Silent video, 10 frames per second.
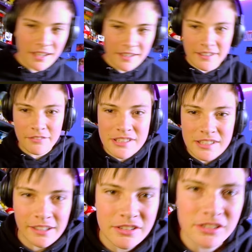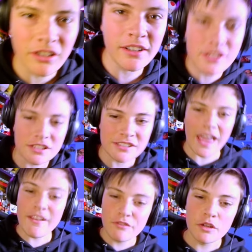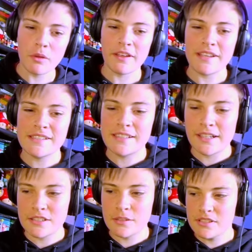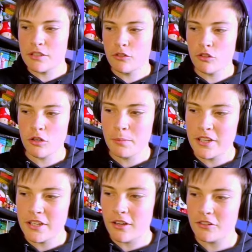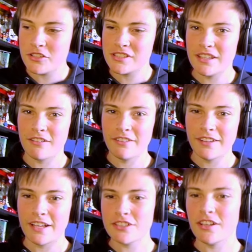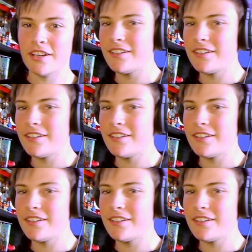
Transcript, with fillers: then you have to sit there in silence because everyone that you sit next to is in a group, and you can't just sit there on the edge like,